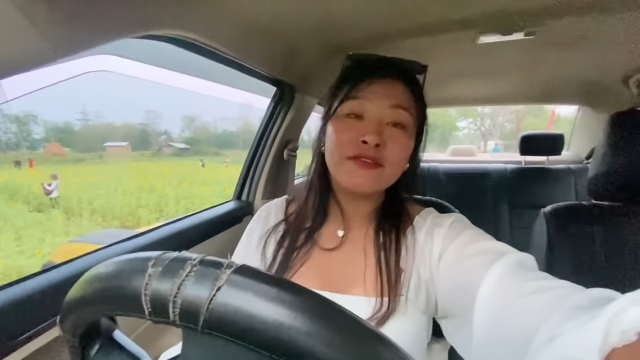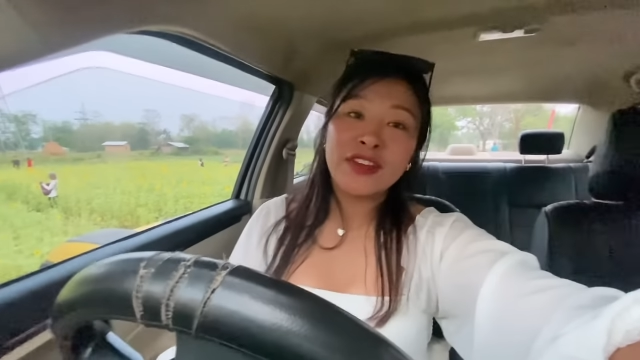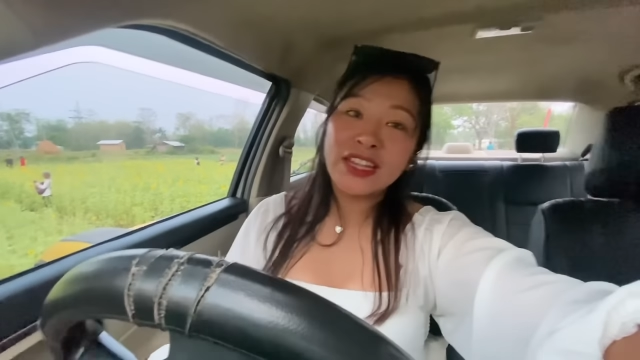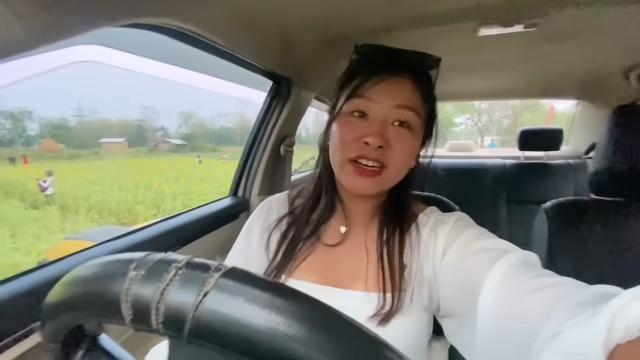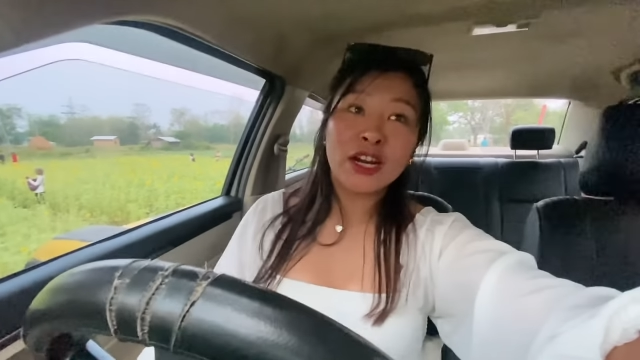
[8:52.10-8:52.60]

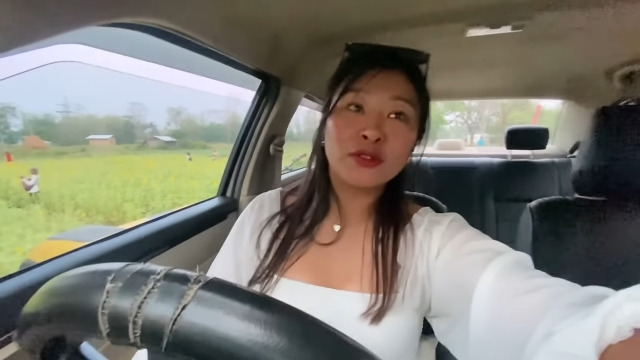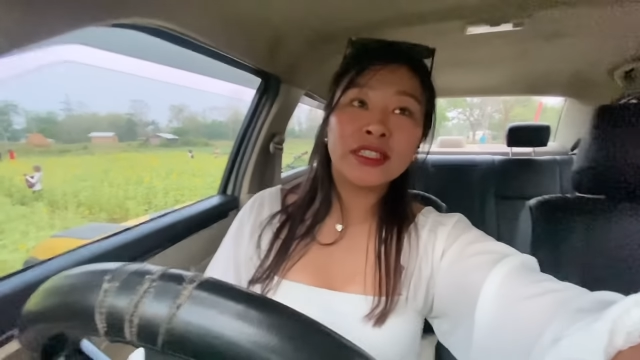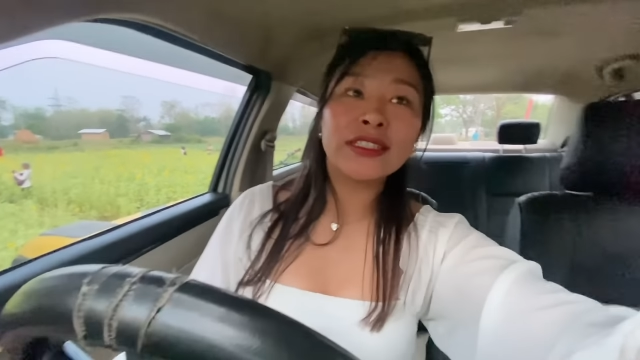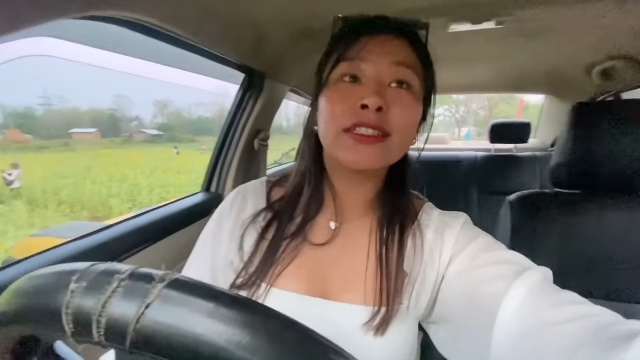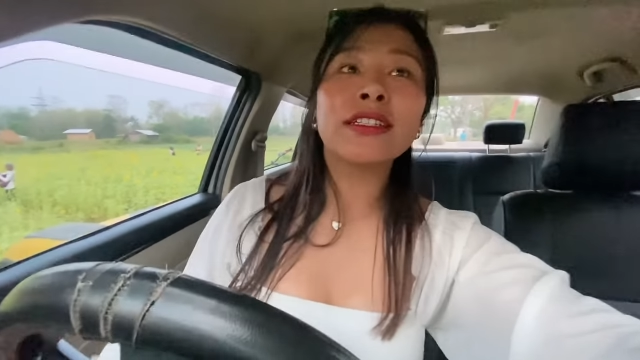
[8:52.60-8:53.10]
Very
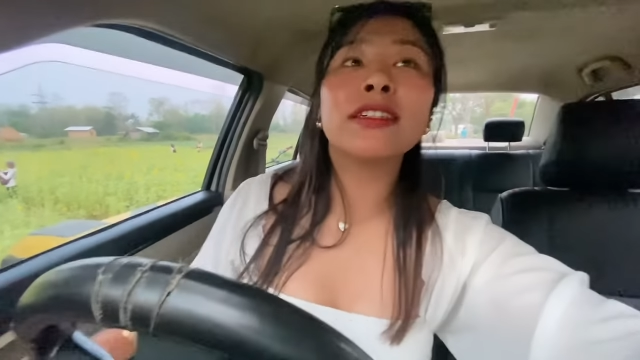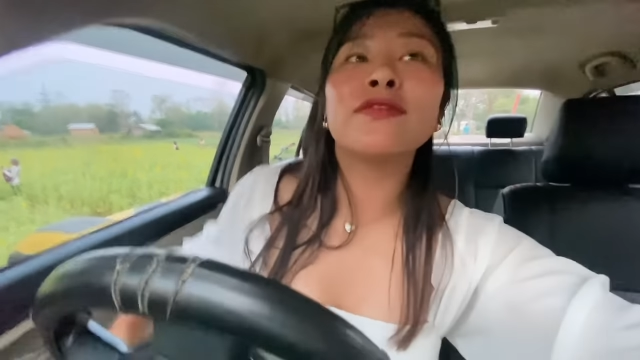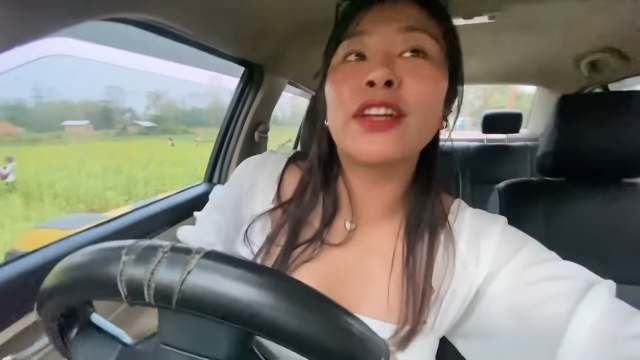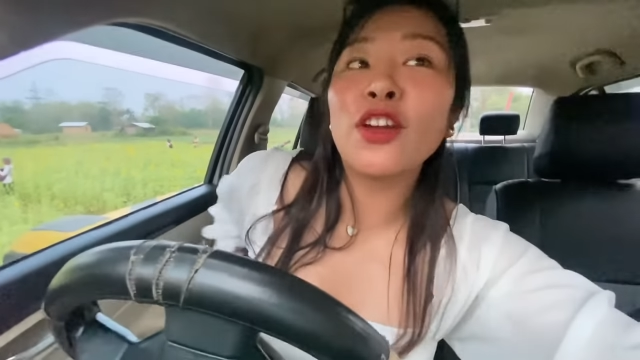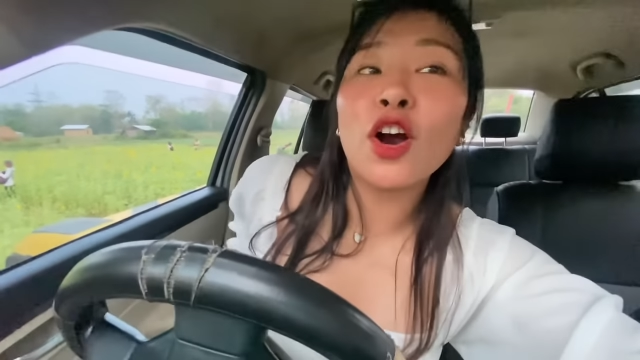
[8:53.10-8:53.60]
crowded,
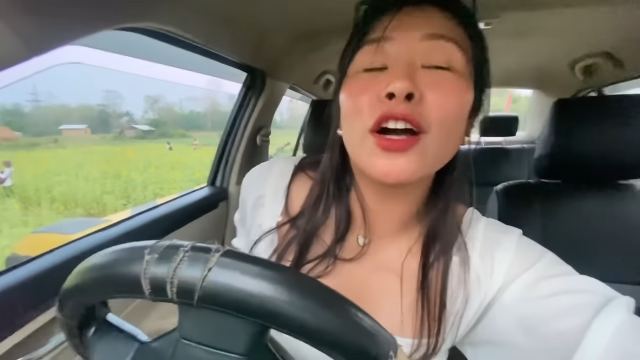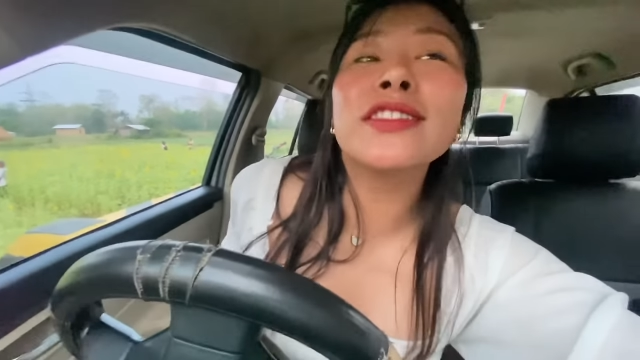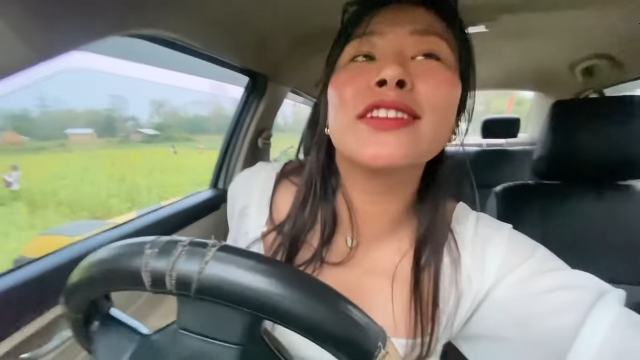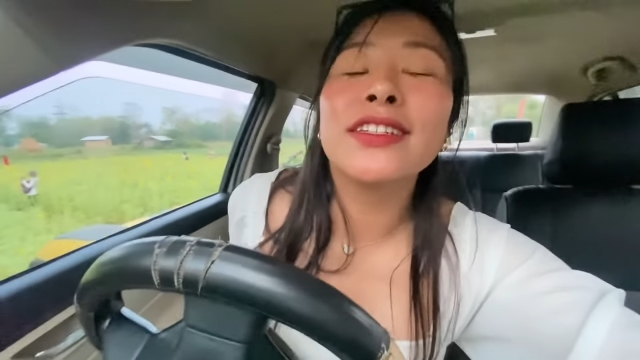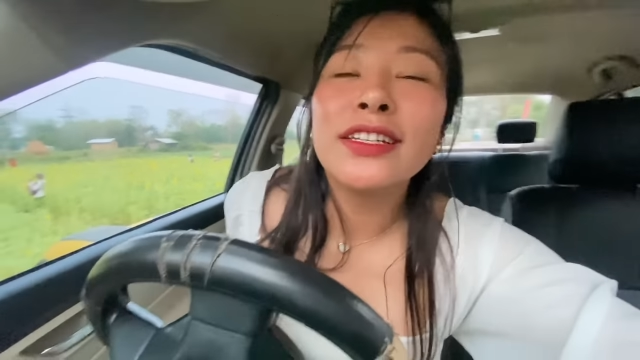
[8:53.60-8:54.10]
very
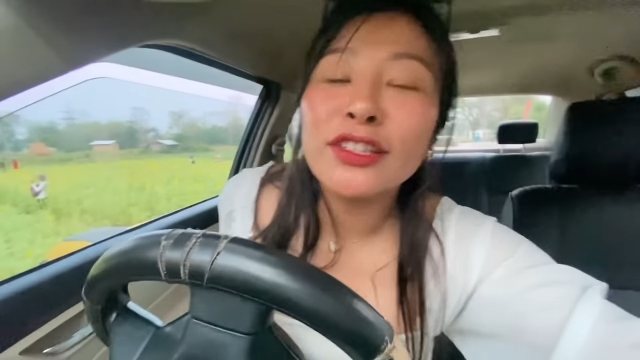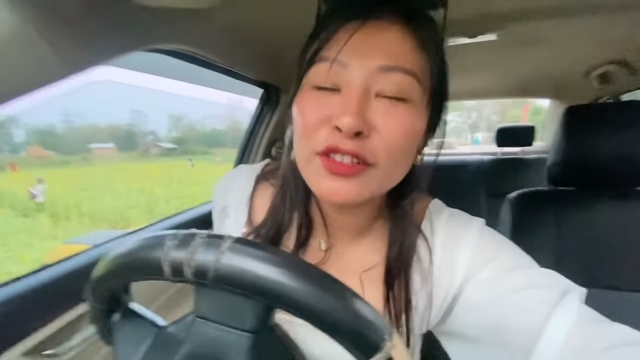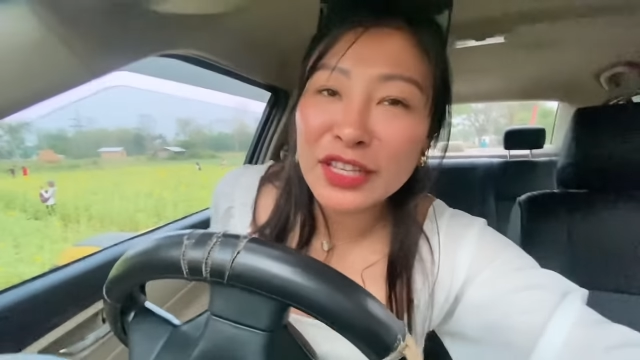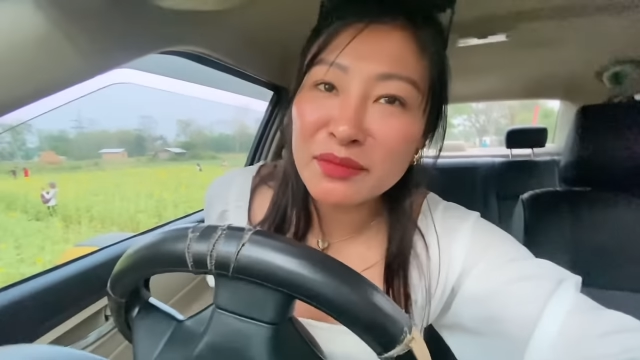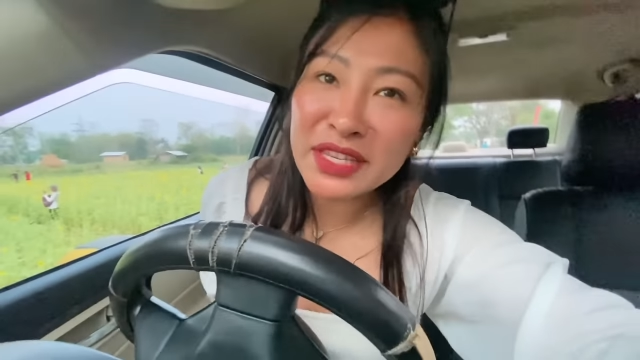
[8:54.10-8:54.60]
hot.
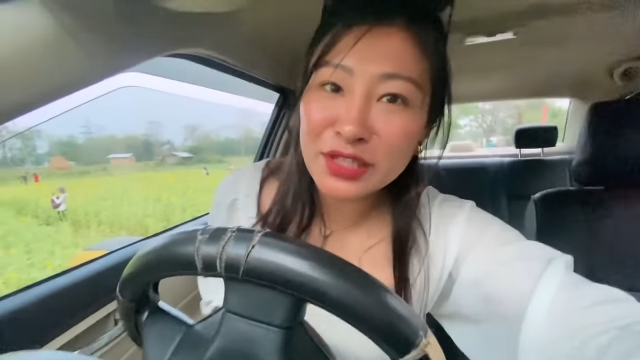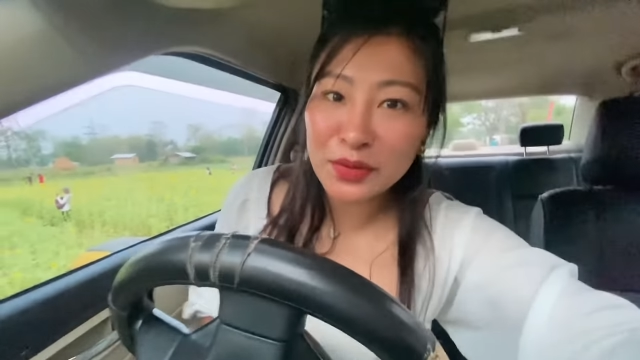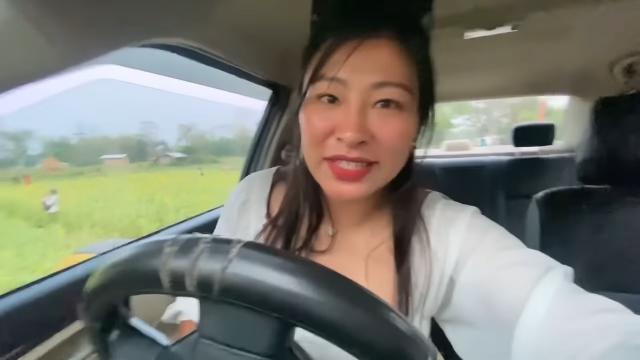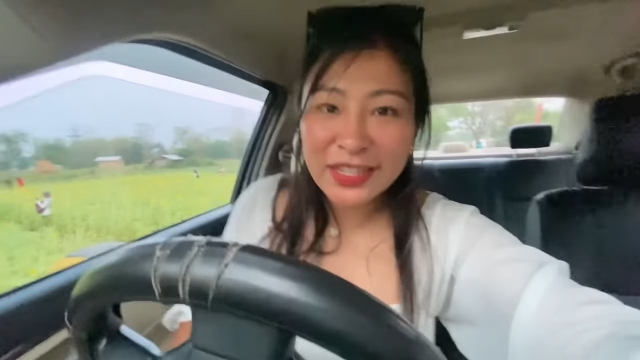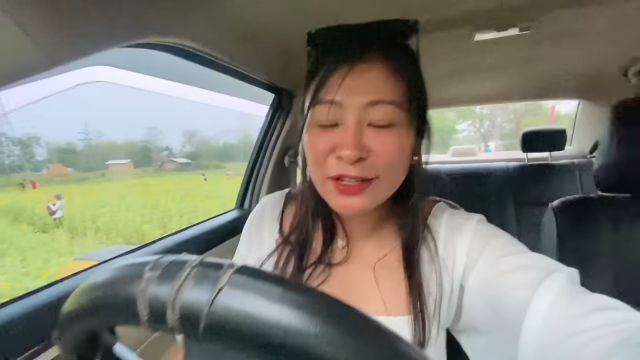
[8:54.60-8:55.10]
Look at me
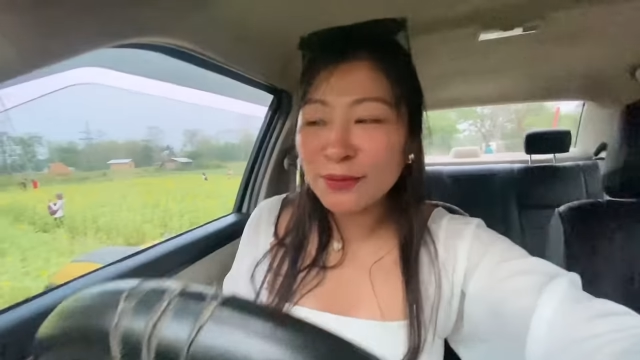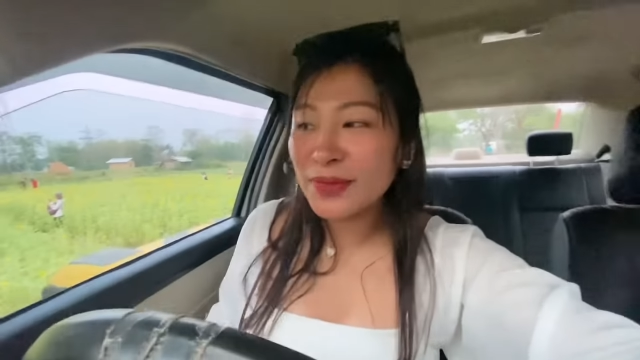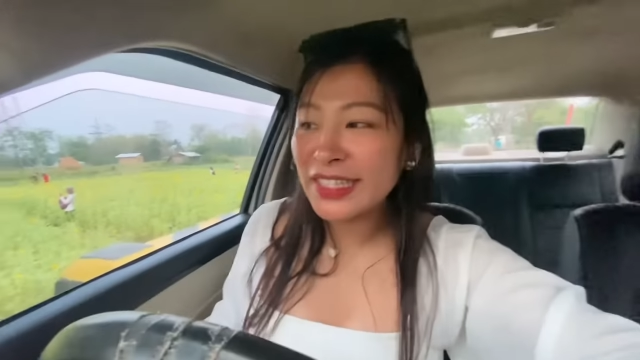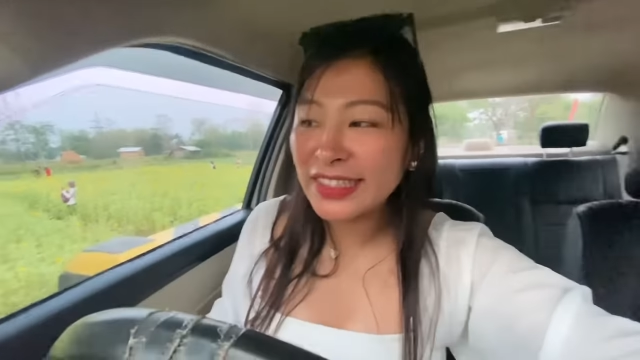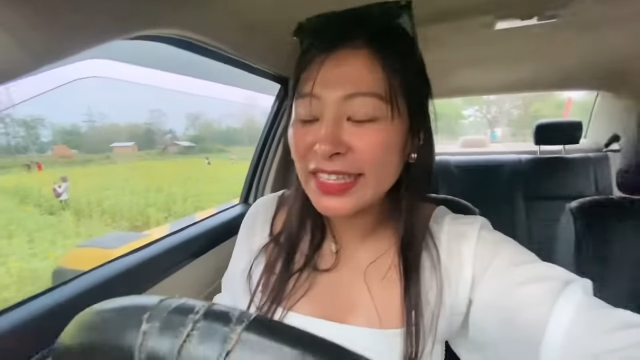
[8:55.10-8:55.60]
sweating
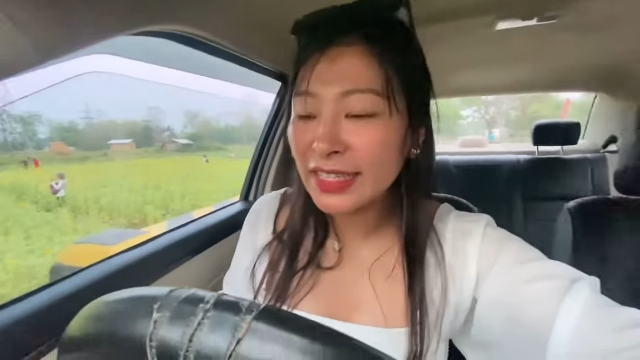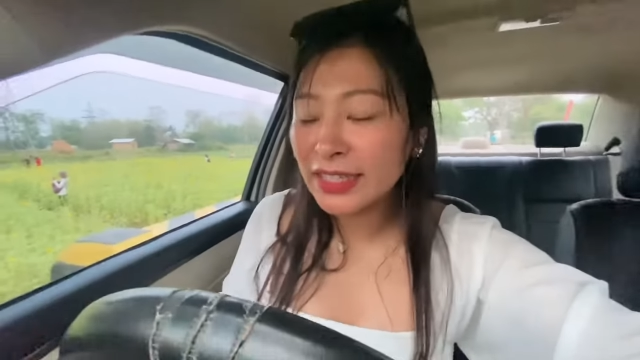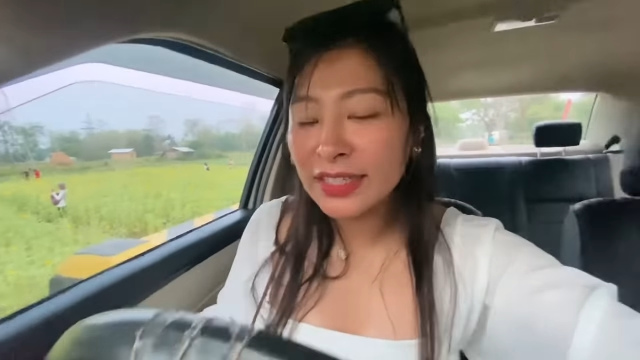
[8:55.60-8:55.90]
completely.